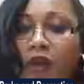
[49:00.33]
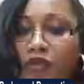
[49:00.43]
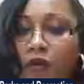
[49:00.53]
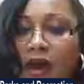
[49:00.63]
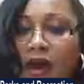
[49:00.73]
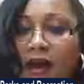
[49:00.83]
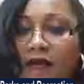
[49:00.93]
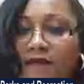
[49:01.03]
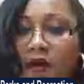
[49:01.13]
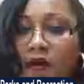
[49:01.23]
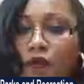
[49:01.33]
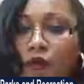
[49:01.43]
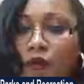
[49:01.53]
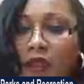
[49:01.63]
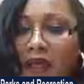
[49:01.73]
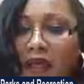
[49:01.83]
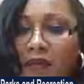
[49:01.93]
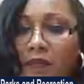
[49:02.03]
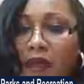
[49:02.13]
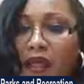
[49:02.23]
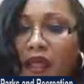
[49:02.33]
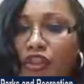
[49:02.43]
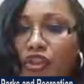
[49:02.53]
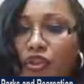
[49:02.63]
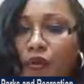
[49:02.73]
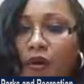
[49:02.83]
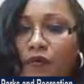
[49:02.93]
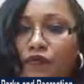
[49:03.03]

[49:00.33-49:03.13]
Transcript: also have a role in making sure,